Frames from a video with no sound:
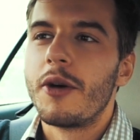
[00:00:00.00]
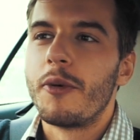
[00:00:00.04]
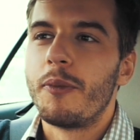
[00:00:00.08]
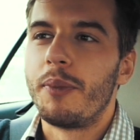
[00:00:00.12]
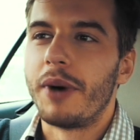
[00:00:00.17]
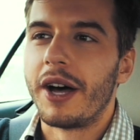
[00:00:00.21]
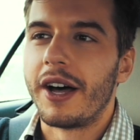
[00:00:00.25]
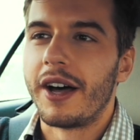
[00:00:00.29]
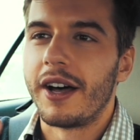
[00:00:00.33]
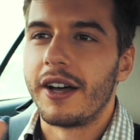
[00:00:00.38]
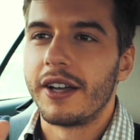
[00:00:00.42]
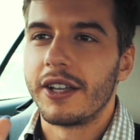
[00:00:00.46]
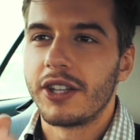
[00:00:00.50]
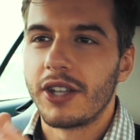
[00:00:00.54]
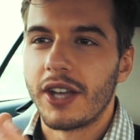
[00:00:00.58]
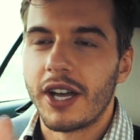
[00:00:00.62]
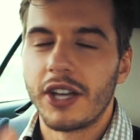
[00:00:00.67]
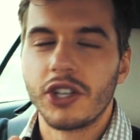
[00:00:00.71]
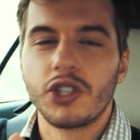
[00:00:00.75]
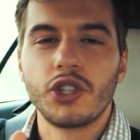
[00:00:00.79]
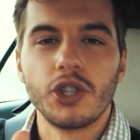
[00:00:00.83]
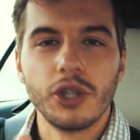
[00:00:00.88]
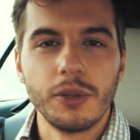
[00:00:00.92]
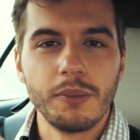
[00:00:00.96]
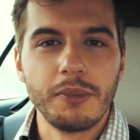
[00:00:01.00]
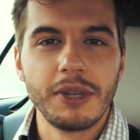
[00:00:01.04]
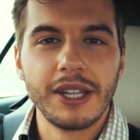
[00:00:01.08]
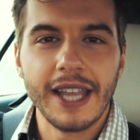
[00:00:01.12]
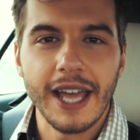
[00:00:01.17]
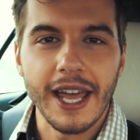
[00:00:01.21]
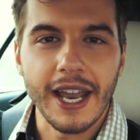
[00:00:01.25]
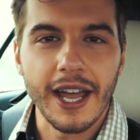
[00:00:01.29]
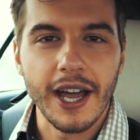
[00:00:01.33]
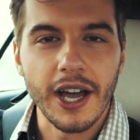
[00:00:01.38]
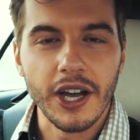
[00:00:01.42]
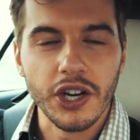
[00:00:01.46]
But I shouldn't be
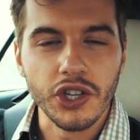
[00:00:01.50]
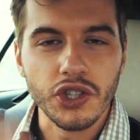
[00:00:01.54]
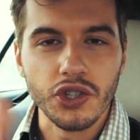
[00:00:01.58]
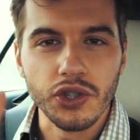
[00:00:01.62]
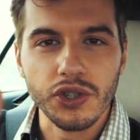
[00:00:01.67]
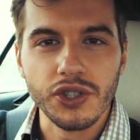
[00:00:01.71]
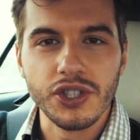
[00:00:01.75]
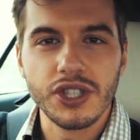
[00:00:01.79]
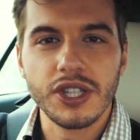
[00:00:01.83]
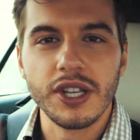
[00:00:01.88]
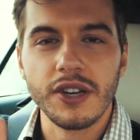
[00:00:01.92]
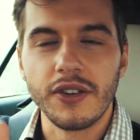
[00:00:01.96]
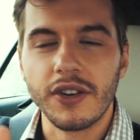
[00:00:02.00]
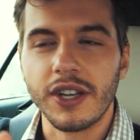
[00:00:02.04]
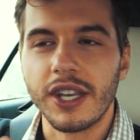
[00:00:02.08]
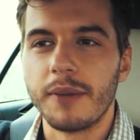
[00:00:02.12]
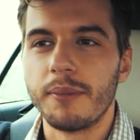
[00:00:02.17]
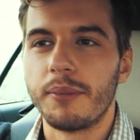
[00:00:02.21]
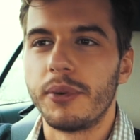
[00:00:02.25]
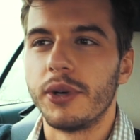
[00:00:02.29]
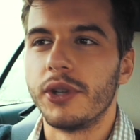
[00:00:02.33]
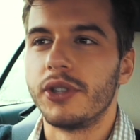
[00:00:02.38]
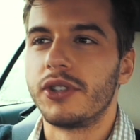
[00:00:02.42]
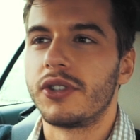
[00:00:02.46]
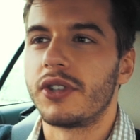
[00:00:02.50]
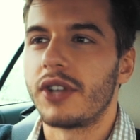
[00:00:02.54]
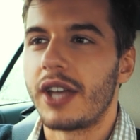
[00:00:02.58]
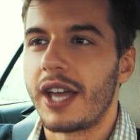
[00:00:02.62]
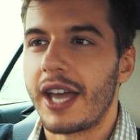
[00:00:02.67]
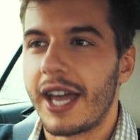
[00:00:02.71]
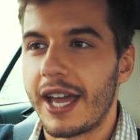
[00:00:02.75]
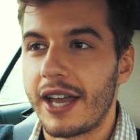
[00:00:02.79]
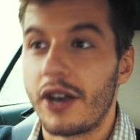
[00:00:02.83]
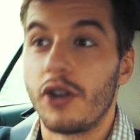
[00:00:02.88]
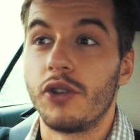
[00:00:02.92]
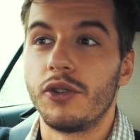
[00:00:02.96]
that harsh on steering input
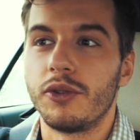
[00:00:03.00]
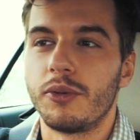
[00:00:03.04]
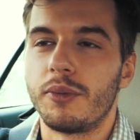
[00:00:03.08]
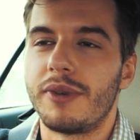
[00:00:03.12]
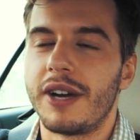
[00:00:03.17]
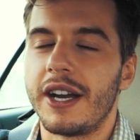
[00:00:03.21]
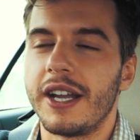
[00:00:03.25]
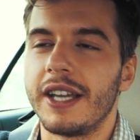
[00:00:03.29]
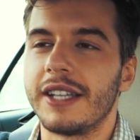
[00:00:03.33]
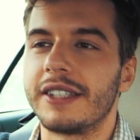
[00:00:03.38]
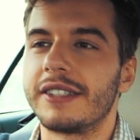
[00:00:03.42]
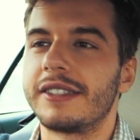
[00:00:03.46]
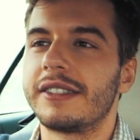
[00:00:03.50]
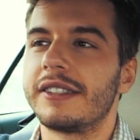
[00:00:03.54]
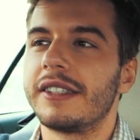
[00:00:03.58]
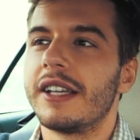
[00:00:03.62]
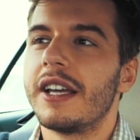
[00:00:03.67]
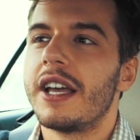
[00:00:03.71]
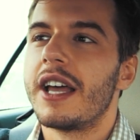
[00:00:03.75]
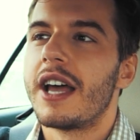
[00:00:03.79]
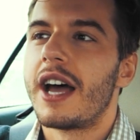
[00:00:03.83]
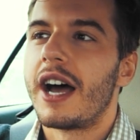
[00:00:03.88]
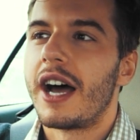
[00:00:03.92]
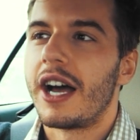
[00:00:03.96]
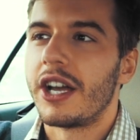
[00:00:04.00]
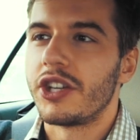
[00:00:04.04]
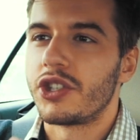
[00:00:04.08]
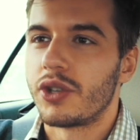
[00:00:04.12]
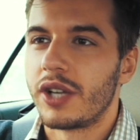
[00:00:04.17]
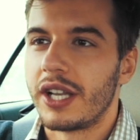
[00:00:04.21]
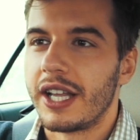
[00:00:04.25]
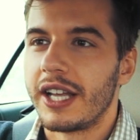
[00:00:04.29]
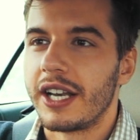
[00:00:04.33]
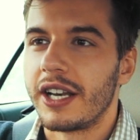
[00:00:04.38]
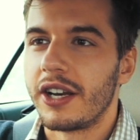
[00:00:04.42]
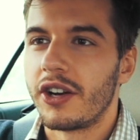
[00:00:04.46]
and on the brakes. I
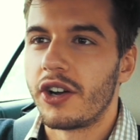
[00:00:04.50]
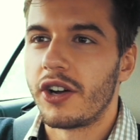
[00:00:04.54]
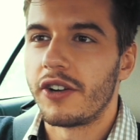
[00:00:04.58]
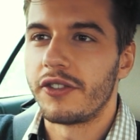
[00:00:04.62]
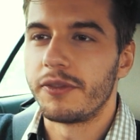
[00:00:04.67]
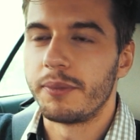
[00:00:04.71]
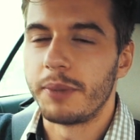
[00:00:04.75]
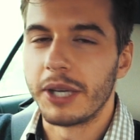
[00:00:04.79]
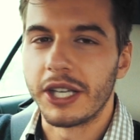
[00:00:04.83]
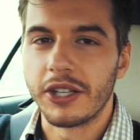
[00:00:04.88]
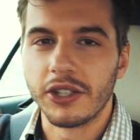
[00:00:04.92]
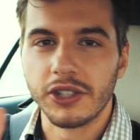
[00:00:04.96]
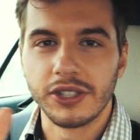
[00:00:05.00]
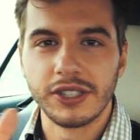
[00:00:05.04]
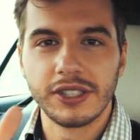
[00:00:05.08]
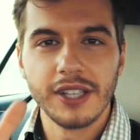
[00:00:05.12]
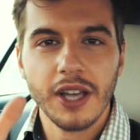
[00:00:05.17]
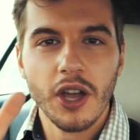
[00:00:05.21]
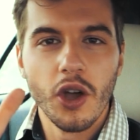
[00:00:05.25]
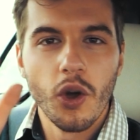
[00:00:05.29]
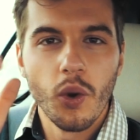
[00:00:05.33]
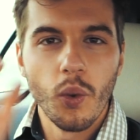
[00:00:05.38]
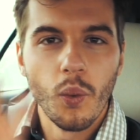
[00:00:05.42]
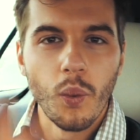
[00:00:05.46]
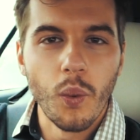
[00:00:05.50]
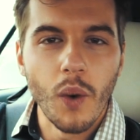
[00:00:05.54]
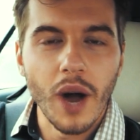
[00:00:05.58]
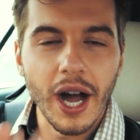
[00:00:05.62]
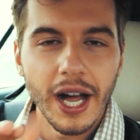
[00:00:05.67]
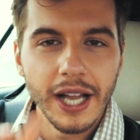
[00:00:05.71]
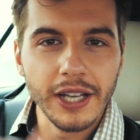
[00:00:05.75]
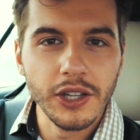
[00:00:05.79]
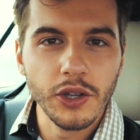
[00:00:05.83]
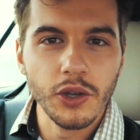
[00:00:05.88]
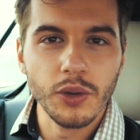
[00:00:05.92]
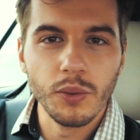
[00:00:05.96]
should let it off, because
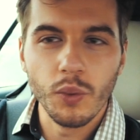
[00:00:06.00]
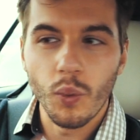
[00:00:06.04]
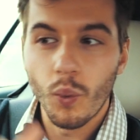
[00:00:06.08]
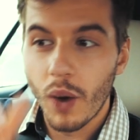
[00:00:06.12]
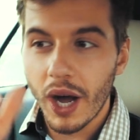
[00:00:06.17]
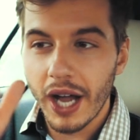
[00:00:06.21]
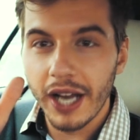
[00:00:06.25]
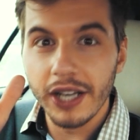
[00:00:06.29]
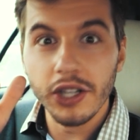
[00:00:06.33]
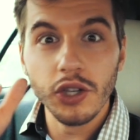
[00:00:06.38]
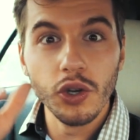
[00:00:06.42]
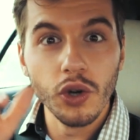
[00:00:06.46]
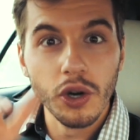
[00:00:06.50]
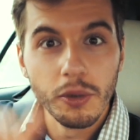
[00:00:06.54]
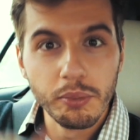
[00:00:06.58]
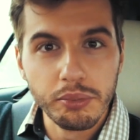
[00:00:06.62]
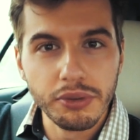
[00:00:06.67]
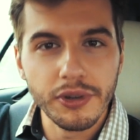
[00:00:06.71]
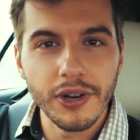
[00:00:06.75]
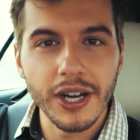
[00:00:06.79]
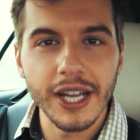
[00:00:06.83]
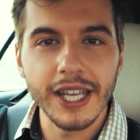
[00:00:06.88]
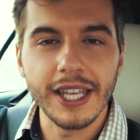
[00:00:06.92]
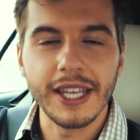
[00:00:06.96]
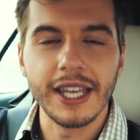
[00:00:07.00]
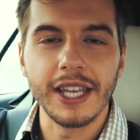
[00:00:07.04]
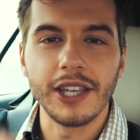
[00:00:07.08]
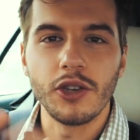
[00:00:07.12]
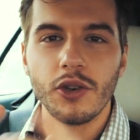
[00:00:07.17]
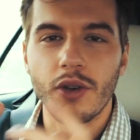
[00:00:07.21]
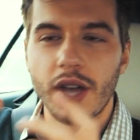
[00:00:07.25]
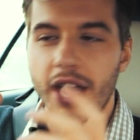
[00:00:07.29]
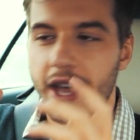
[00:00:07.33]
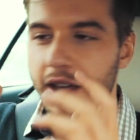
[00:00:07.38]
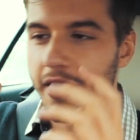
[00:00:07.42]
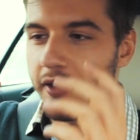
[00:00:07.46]
while you're braking,
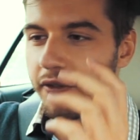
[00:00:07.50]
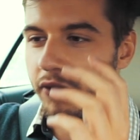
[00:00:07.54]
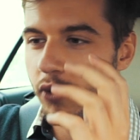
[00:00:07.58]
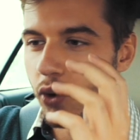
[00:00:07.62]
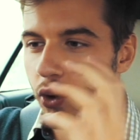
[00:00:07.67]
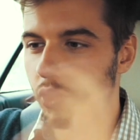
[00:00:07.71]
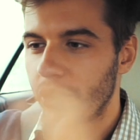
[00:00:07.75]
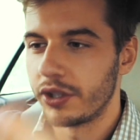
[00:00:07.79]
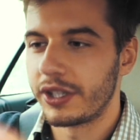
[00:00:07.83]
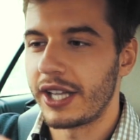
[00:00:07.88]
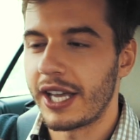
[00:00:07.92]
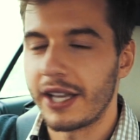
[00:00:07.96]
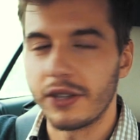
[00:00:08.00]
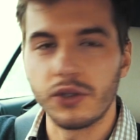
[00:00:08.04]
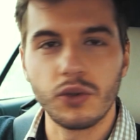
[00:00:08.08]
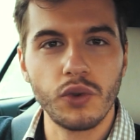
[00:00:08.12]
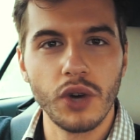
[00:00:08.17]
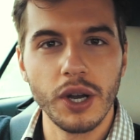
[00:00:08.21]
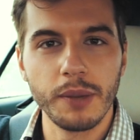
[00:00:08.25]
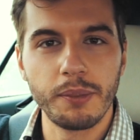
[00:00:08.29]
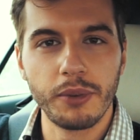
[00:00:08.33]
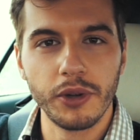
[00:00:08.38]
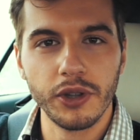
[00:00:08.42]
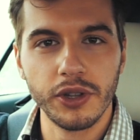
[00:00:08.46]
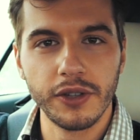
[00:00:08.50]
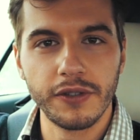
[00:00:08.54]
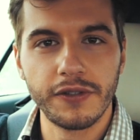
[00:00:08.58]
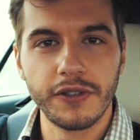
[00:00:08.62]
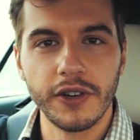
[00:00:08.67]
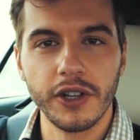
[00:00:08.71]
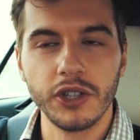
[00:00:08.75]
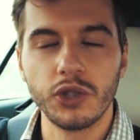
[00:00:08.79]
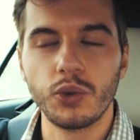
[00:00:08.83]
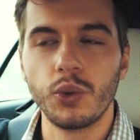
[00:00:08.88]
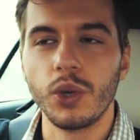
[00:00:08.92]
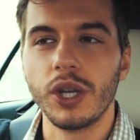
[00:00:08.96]
you have all that grip on the
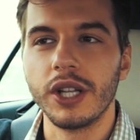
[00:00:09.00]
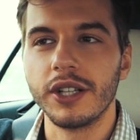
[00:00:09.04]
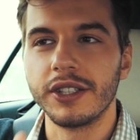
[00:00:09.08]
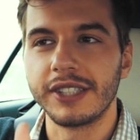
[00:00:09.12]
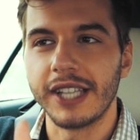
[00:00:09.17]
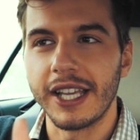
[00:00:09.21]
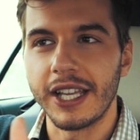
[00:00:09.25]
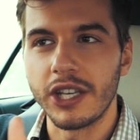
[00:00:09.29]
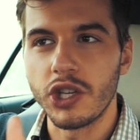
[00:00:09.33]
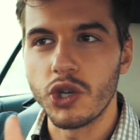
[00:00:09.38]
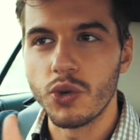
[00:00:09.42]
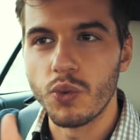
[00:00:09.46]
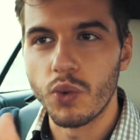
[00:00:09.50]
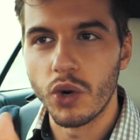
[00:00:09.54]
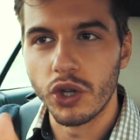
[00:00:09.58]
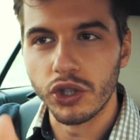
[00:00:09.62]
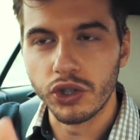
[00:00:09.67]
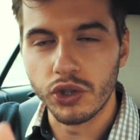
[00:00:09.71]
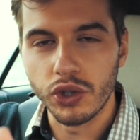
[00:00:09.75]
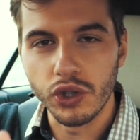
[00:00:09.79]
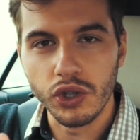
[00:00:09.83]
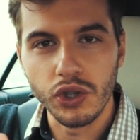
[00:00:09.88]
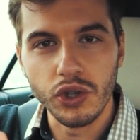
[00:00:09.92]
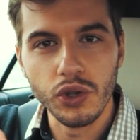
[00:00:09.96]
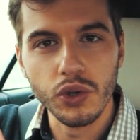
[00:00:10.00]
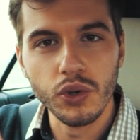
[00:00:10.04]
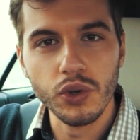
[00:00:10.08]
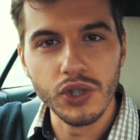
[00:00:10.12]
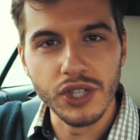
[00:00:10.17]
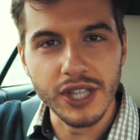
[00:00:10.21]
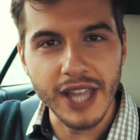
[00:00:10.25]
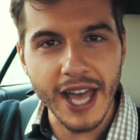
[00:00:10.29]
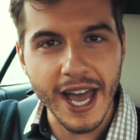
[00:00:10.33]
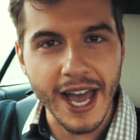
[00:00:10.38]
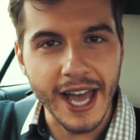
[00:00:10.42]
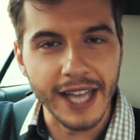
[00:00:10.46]
front wheels, and you want to
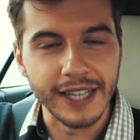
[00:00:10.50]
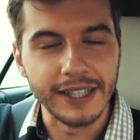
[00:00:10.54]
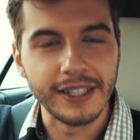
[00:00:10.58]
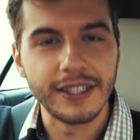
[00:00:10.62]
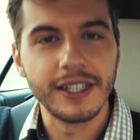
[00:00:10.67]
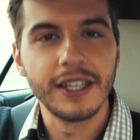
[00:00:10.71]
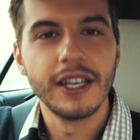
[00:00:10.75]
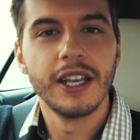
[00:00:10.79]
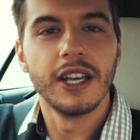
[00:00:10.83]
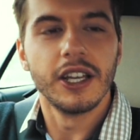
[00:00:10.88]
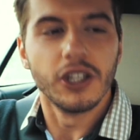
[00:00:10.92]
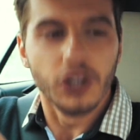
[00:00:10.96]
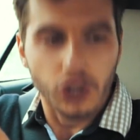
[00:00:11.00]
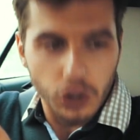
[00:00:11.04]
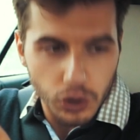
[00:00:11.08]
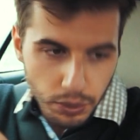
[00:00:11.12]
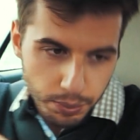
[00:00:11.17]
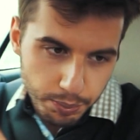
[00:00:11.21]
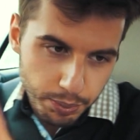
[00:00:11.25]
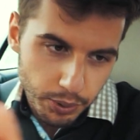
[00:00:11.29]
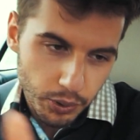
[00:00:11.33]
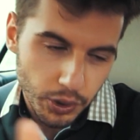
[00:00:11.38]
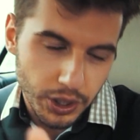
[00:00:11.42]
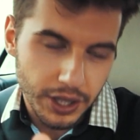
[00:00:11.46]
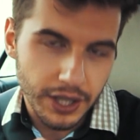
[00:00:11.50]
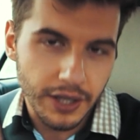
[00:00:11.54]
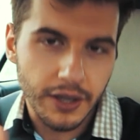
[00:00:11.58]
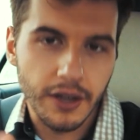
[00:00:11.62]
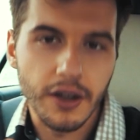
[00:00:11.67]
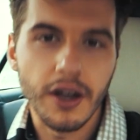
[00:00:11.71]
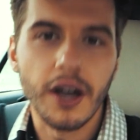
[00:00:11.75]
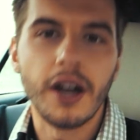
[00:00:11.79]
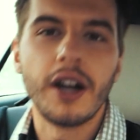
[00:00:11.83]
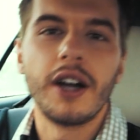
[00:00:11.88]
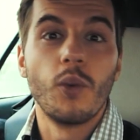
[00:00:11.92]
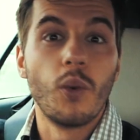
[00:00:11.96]
use that to point the
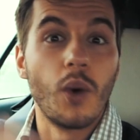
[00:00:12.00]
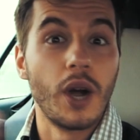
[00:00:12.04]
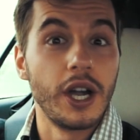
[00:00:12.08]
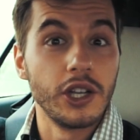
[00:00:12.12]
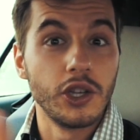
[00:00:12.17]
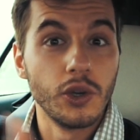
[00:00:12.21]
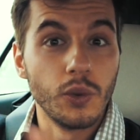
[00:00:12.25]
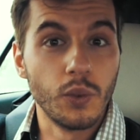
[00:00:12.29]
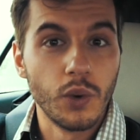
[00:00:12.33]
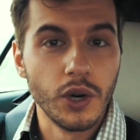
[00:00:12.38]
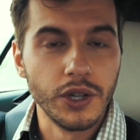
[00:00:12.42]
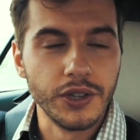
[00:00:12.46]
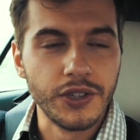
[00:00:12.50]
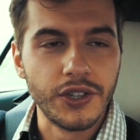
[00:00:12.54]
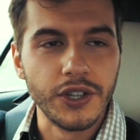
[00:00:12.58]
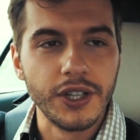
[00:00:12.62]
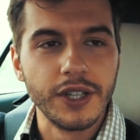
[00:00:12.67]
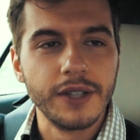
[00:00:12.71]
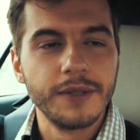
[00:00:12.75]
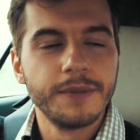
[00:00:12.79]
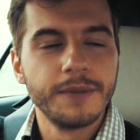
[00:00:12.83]
car where you want it.